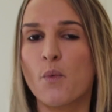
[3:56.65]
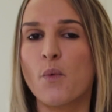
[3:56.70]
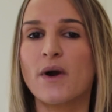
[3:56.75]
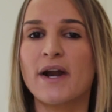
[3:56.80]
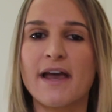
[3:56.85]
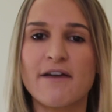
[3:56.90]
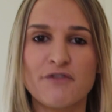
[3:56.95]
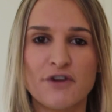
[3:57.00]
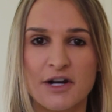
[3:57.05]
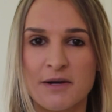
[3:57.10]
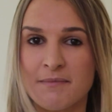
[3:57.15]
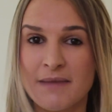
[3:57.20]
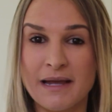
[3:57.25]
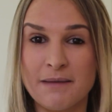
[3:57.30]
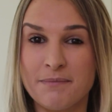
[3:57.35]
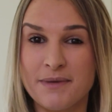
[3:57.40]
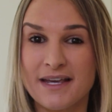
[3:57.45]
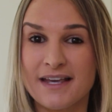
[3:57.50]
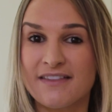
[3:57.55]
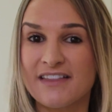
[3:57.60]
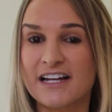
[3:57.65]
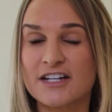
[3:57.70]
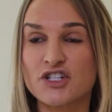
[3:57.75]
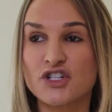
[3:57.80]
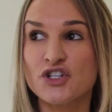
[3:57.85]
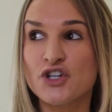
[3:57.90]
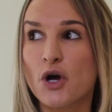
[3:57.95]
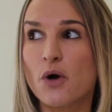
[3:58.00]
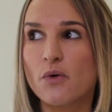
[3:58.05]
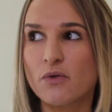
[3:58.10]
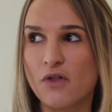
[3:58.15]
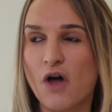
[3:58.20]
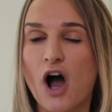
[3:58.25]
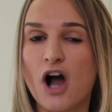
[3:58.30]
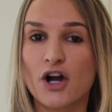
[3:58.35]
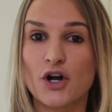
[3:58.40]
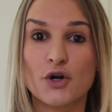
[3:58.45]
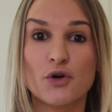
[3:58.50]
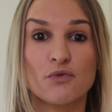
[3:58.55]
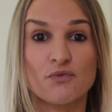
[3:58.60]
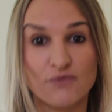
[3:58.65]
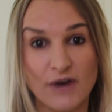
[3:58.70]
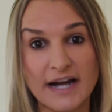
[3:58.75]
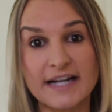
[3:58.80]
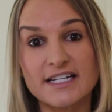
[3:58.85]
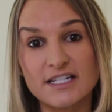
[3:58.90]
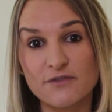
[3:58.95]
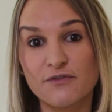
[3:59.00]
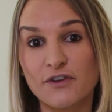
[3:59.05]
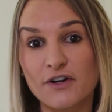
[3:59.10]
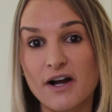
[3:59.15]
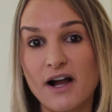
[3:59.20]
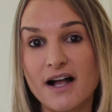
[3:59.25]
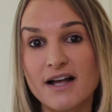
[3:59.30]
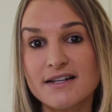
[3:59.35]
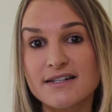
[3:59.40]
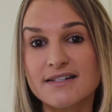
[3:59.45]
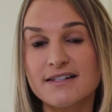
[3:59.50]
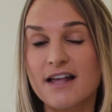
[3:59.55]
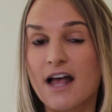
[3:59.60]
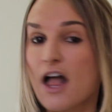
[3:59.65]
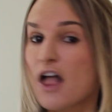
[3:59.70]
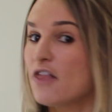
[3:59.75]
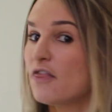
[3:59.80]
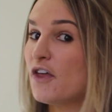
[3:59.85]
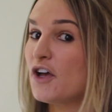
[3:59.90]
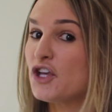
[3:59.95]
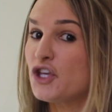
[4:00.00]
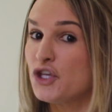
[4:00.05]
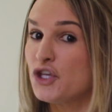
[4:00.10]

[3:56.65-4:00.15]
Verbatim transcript: whatever it may be that's no longer right for us, the